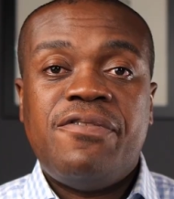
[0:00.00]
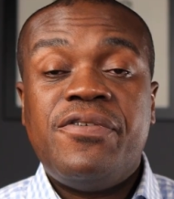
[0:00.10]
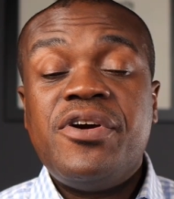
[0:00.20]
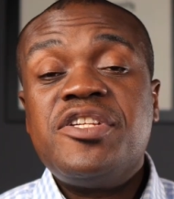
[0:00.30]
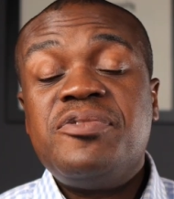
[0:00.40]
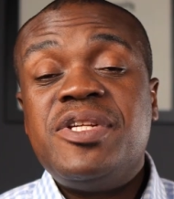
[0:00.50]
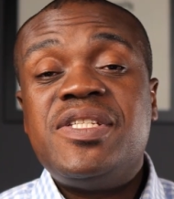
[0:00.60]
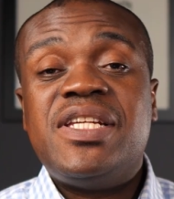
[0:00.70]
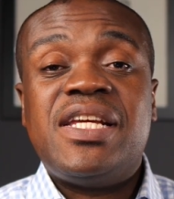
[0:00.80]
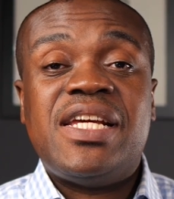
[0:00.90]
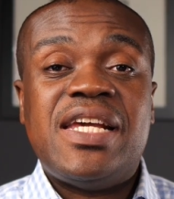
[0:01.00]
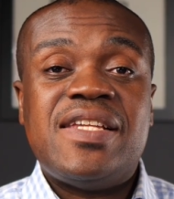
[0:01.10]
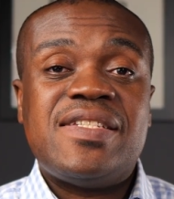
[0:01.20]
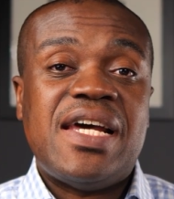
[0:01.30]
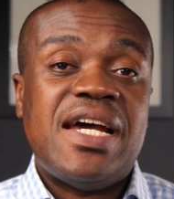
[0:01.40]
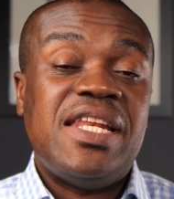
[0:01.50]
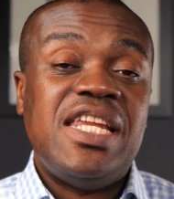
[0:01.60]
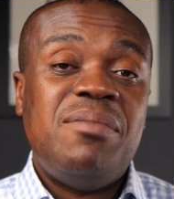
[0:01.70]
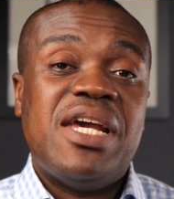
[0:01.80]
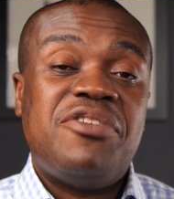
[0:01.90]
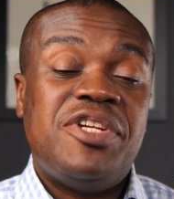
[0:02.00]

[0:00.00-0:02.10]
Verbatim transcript: The first reason is anemia